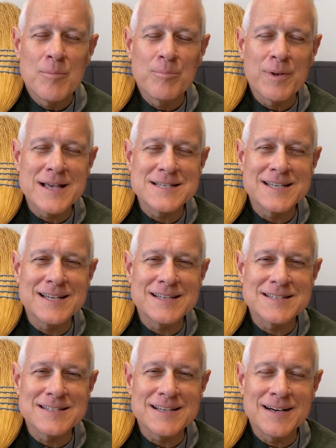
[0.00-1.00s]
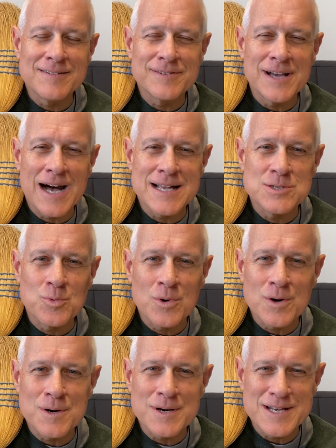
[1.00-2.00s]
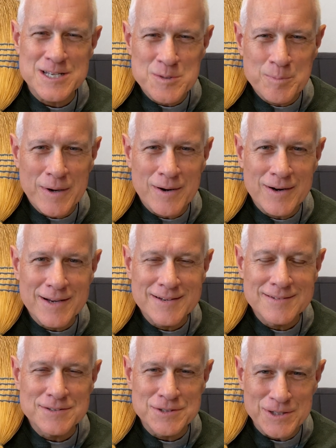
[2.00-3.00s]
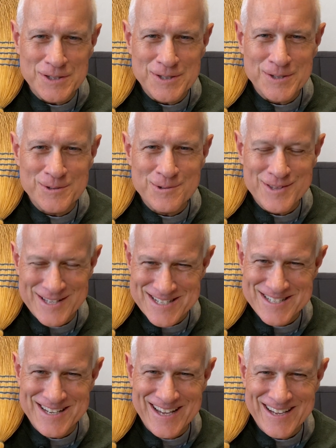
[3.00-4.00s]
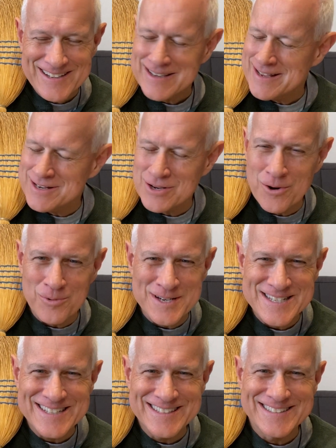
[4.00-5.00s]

Blessings of God's word and spirit to you this day and always.